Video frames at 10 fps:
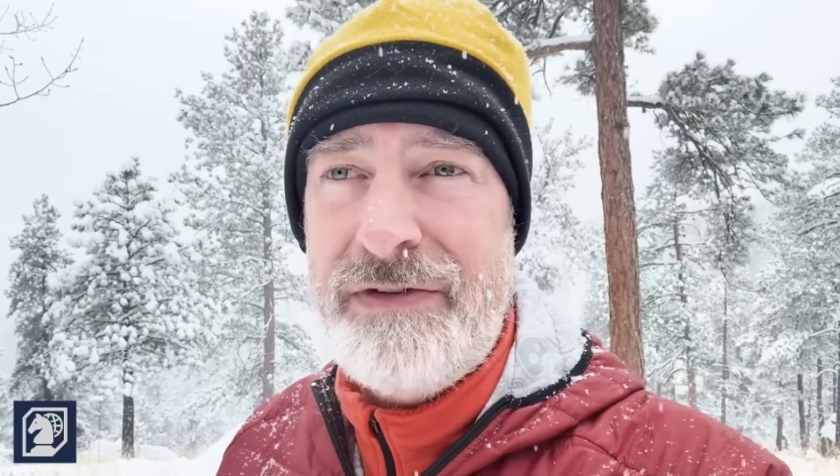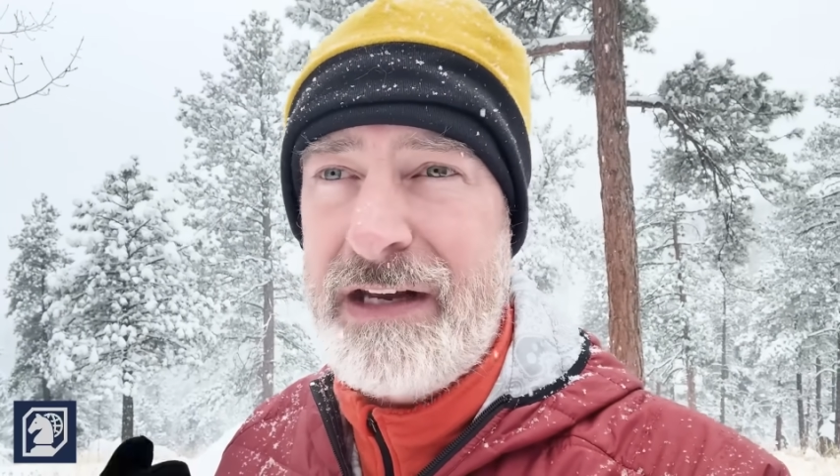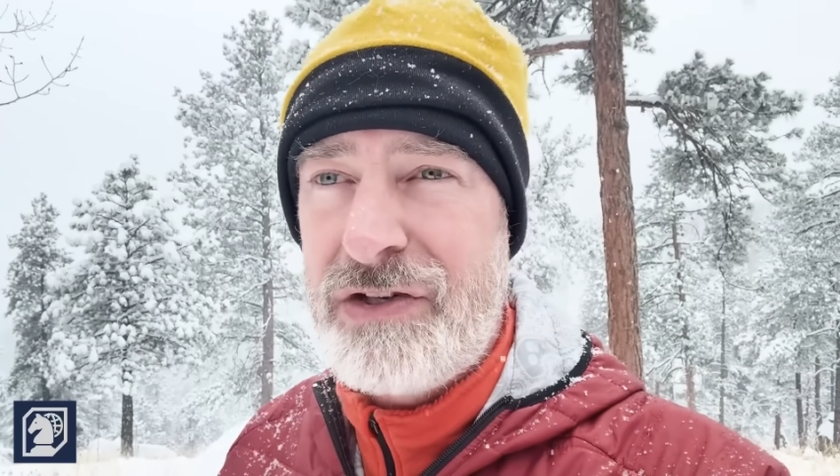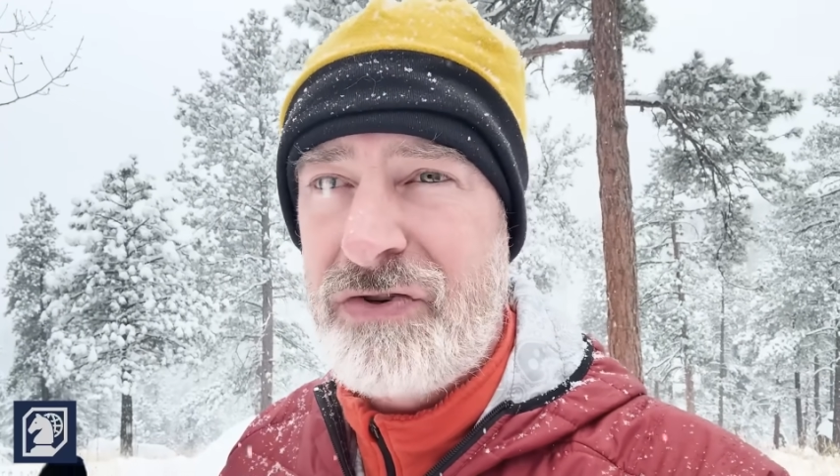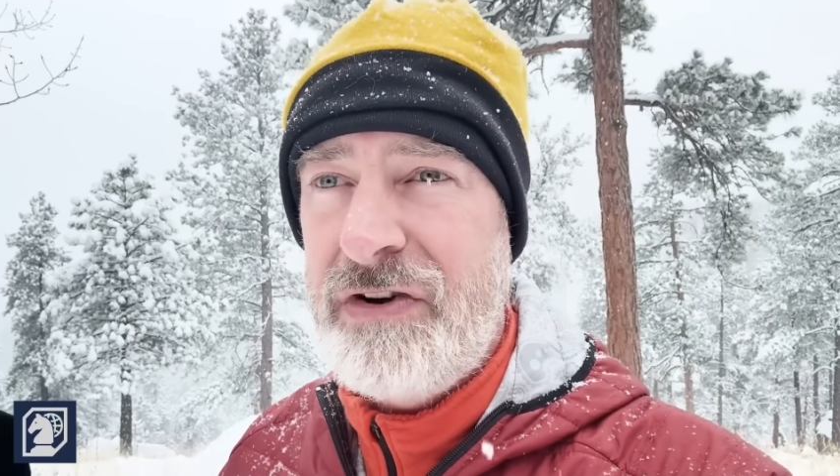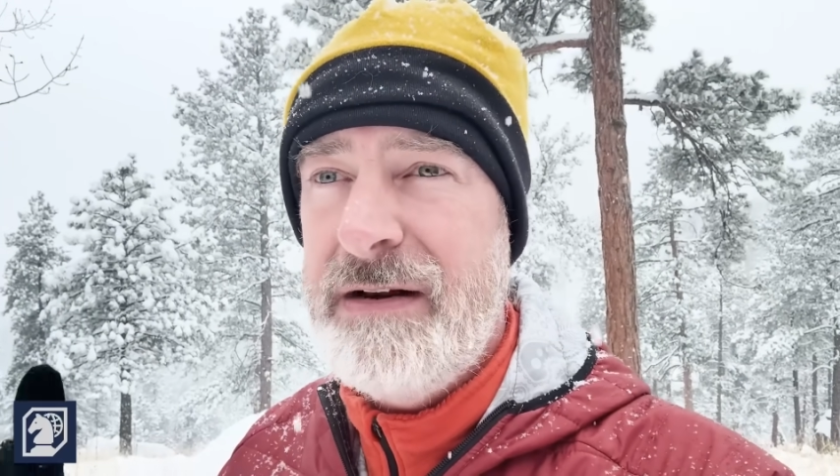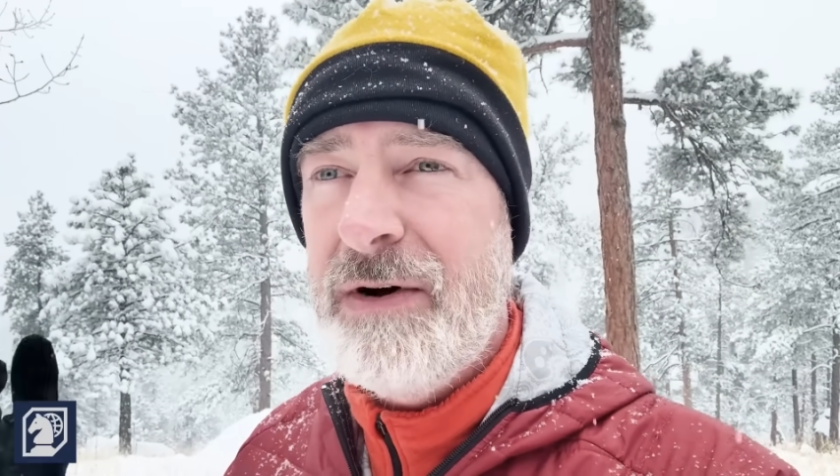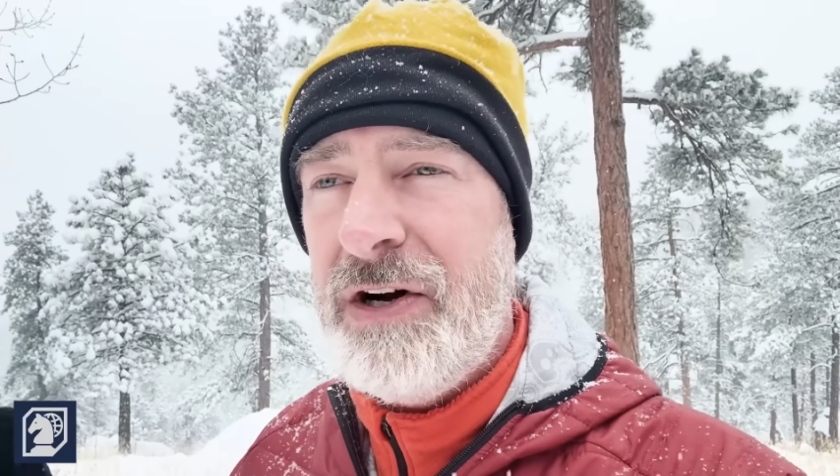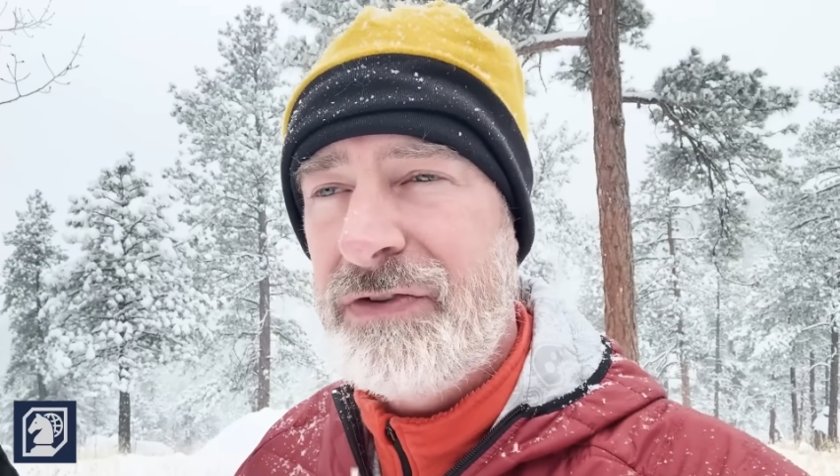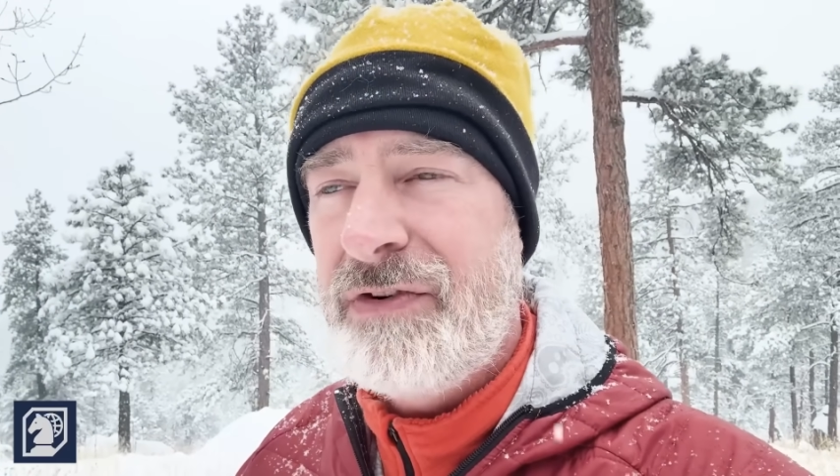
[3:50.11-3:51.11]
the
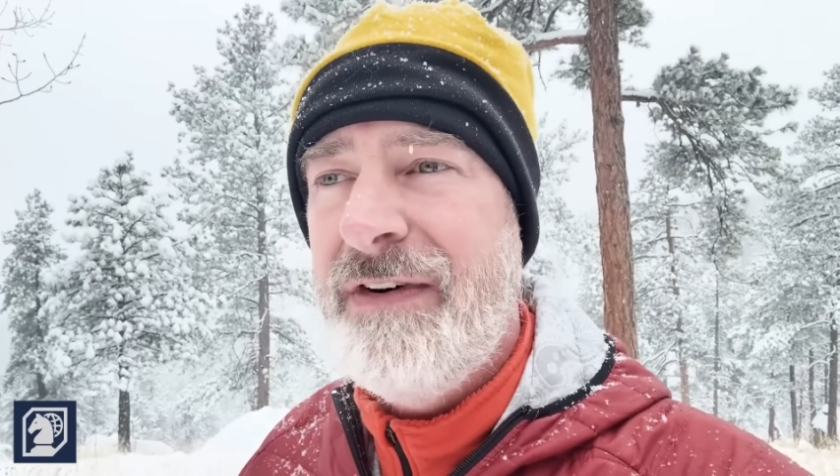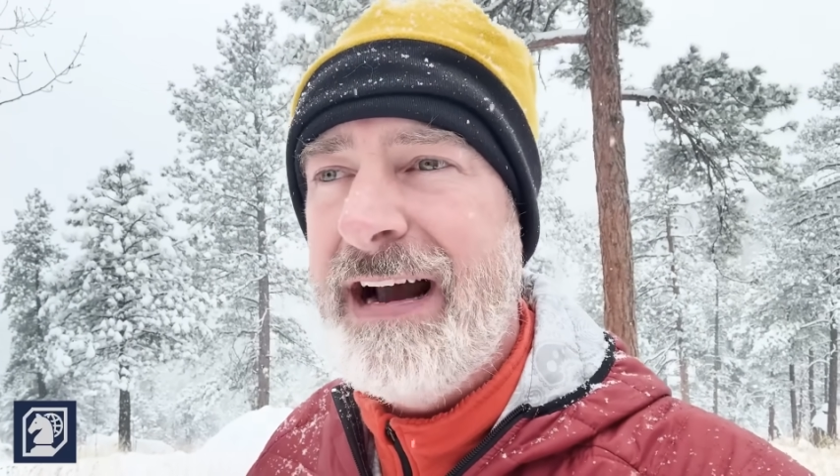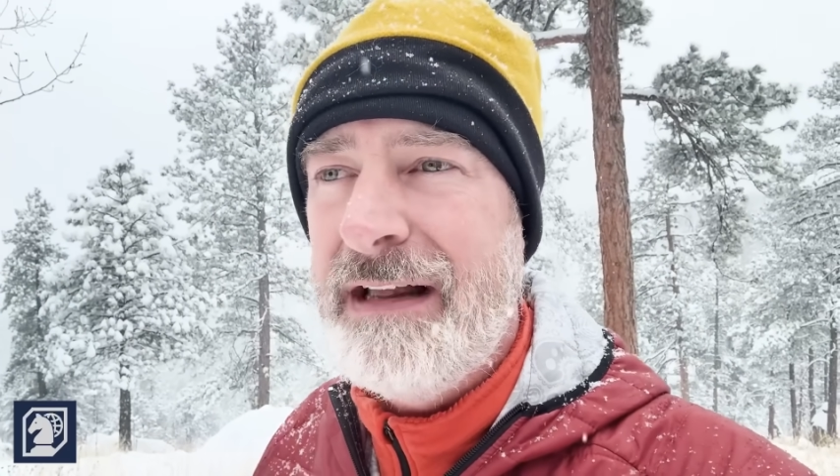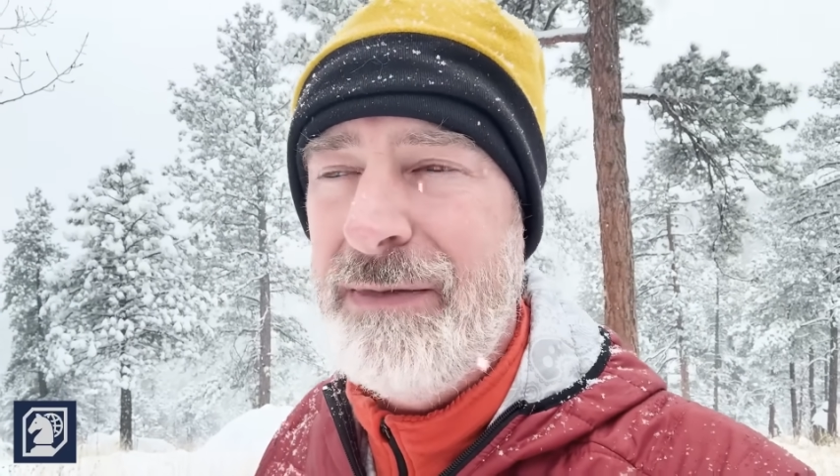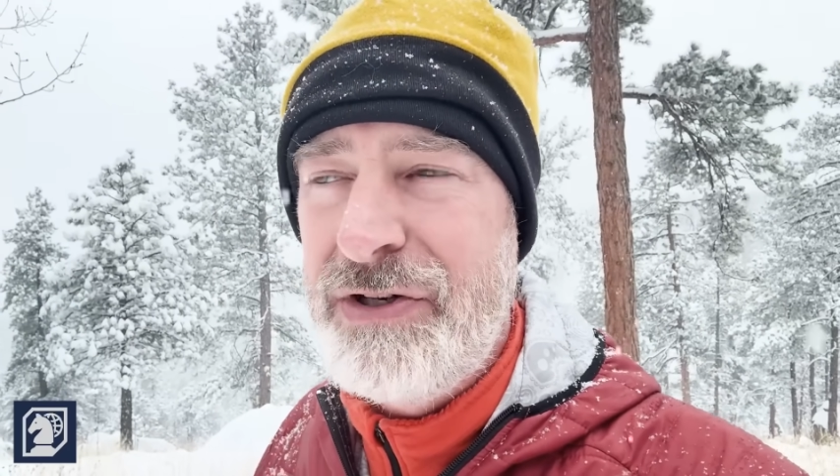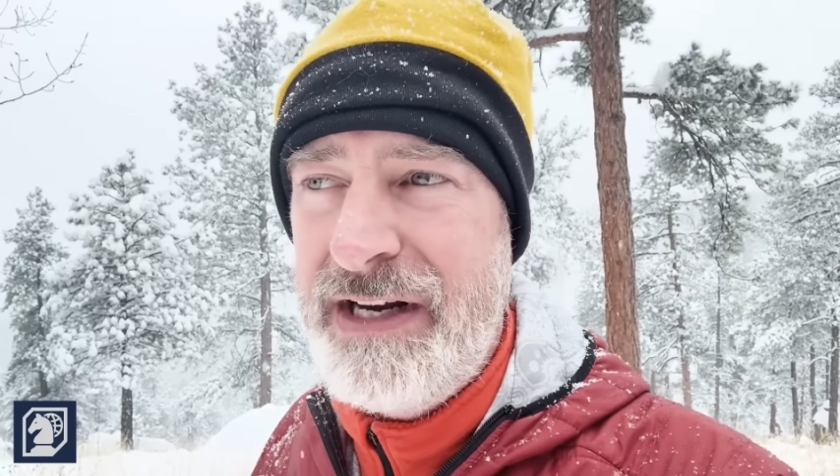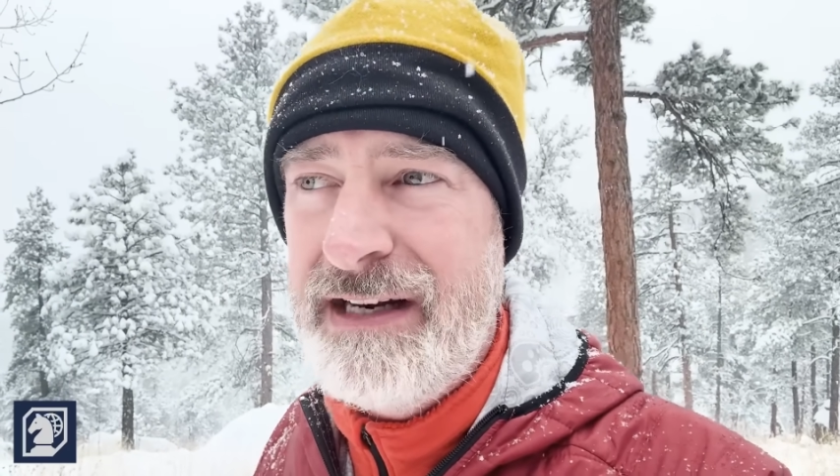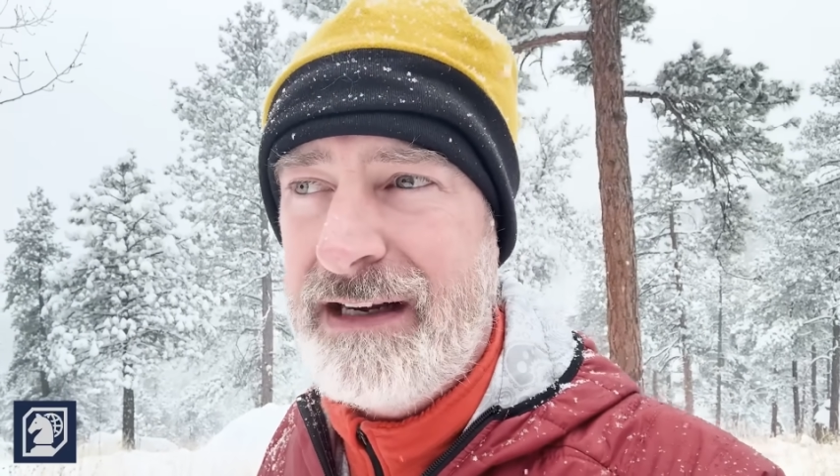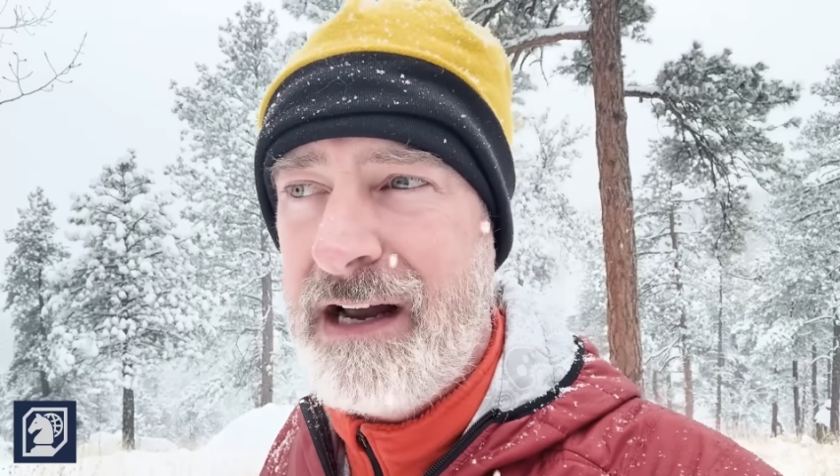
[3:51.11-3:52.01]
extreme ultraviolet machines that